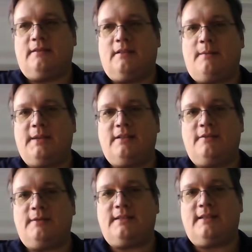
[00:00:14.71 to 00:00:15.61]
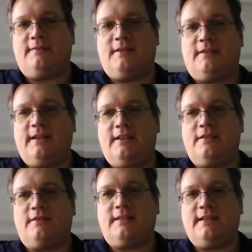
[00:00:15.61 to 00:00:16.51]
coming to us at a very
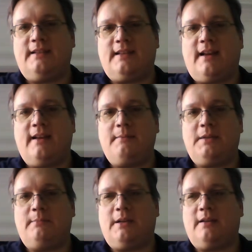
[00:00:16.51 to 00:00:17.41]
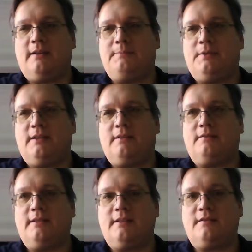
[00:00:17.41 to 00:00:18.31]
interesting time in American political
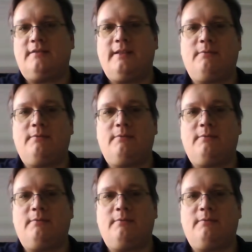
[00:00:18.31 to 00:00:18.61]
history.